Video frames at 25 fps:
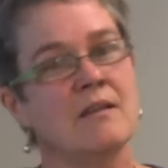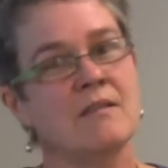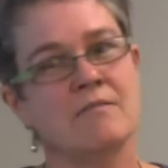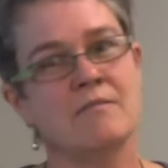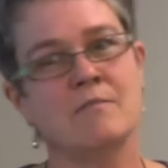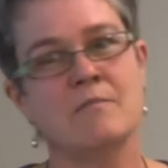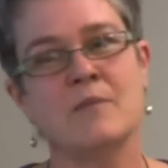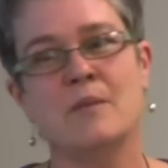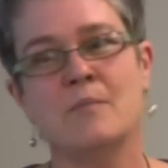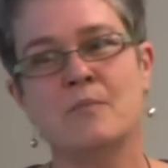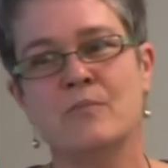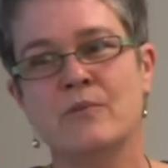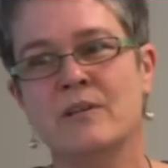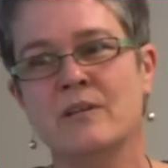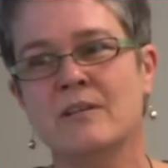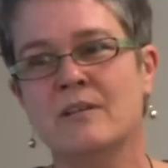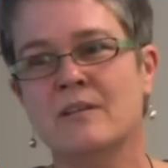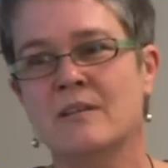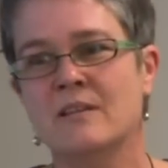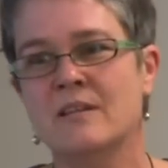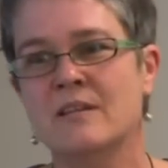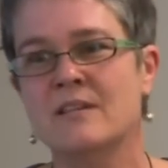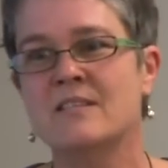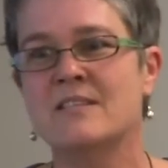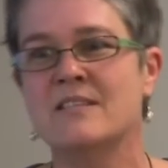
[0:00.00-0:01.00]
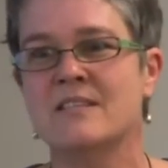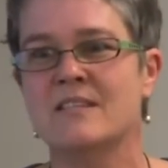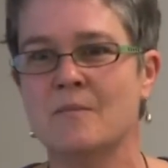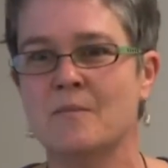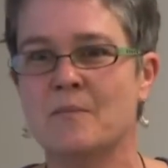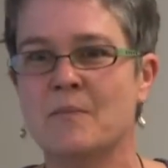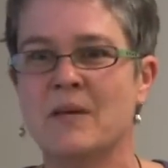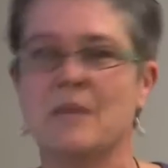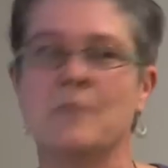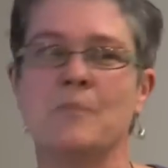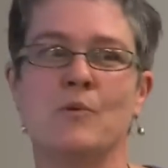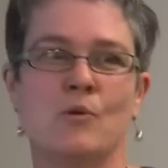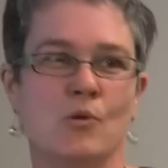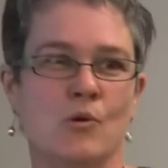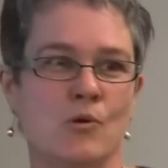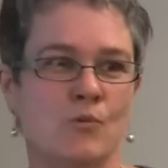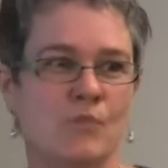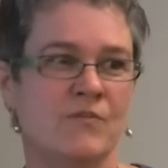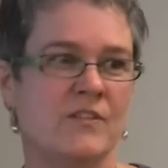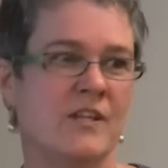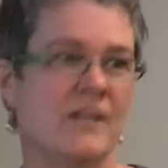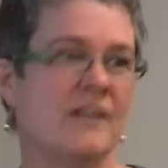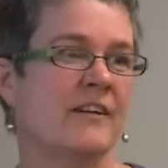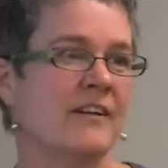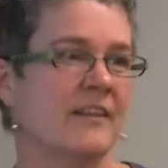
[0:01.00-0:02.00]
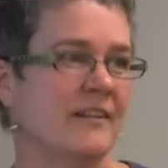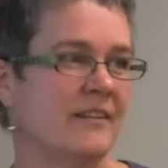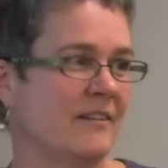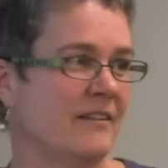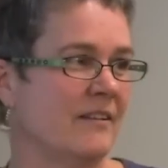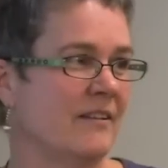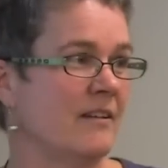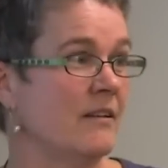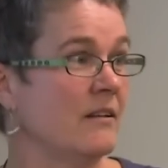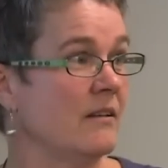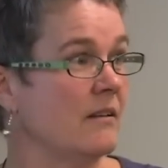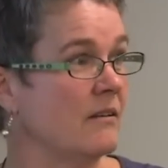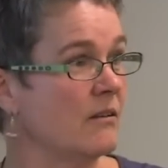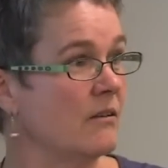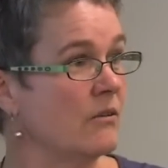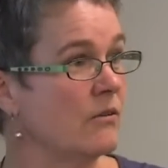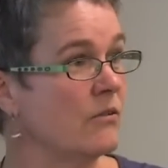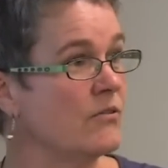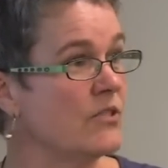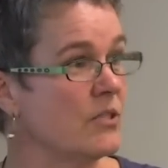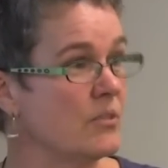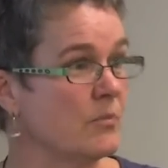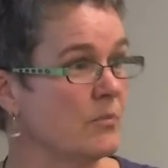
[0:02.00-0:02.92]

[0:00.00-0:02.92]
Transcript: remembering that these are the people who've done it, who've